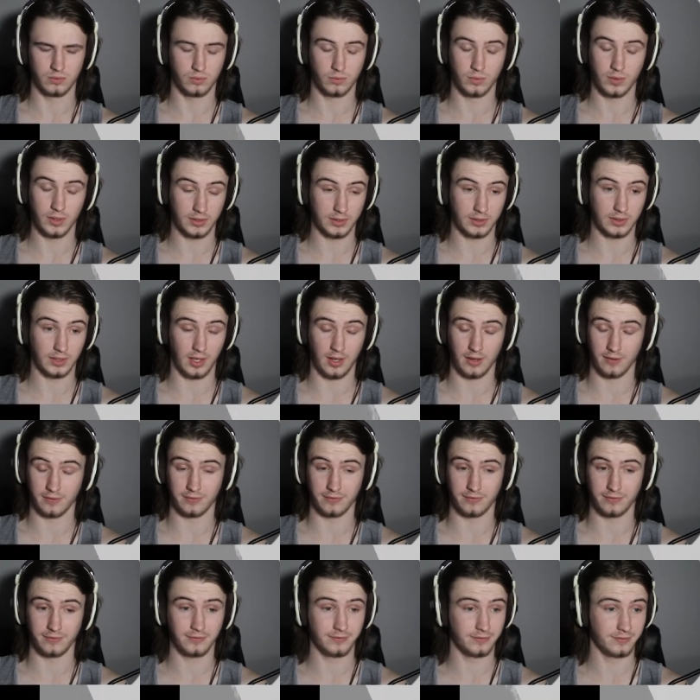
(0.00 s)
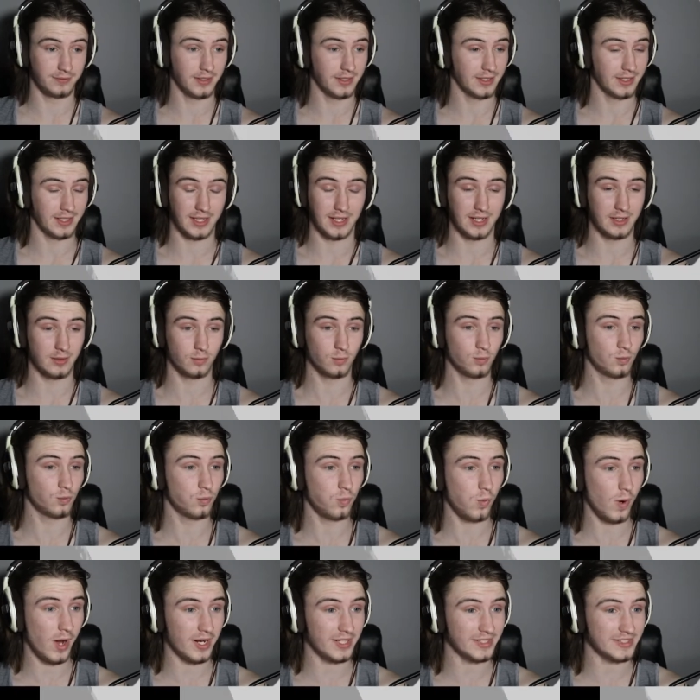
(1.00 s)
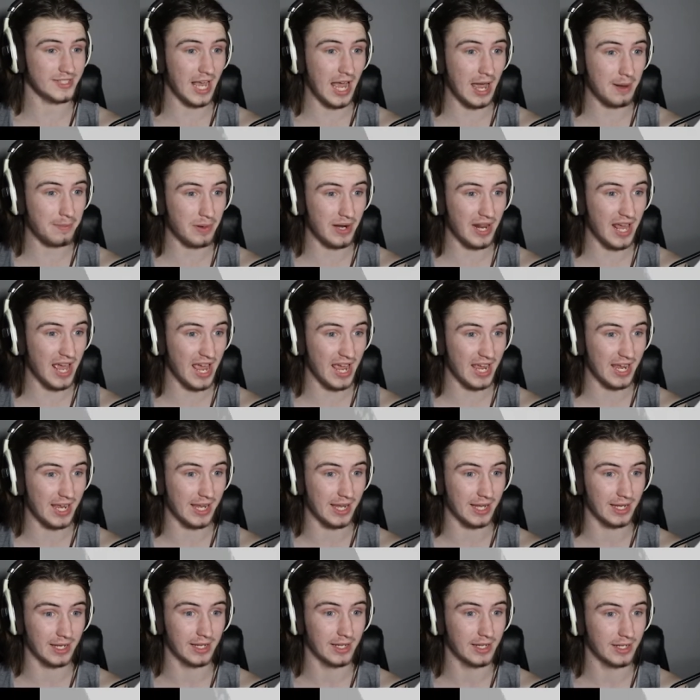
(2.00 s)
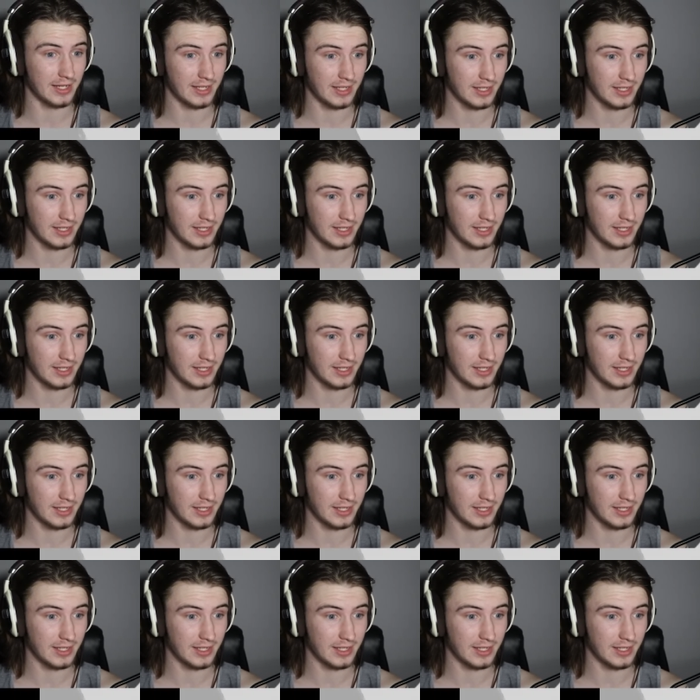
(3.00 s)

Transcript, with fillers: What the fucking... What is happening?